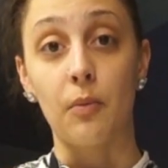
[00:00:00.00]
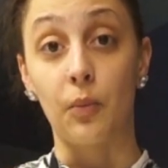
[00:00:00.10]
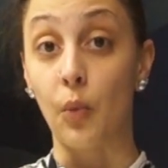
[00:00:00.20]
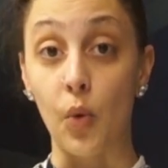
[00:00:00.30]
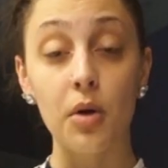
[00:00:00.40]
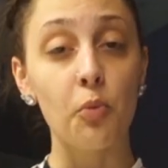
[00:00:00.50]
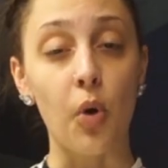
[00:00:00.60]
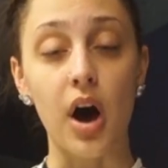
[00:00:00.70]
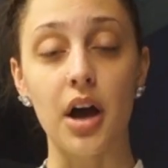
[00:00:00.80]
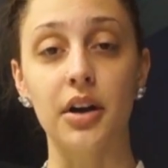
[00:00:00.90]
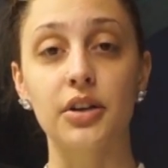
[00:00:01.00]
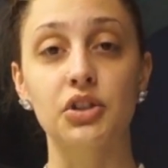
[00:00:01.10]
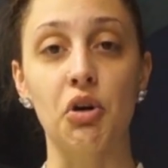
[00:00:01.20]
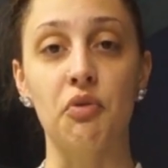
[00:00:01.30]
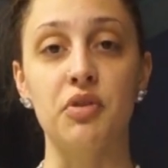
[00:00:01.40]
warm water,
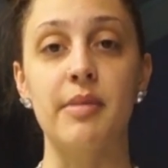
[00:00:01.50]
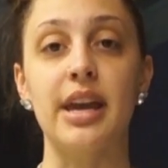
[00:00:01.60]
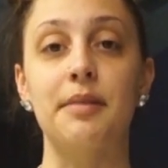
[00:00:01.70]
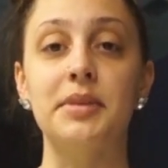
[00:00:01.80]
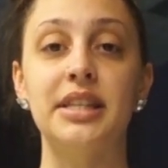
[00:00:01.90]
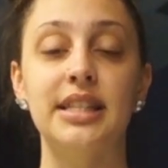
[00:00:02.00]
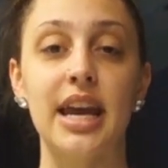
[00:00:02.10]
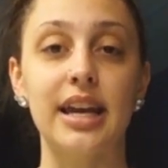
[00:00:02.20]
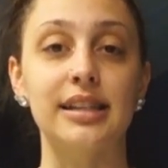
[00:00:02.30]
so if you make a mistake,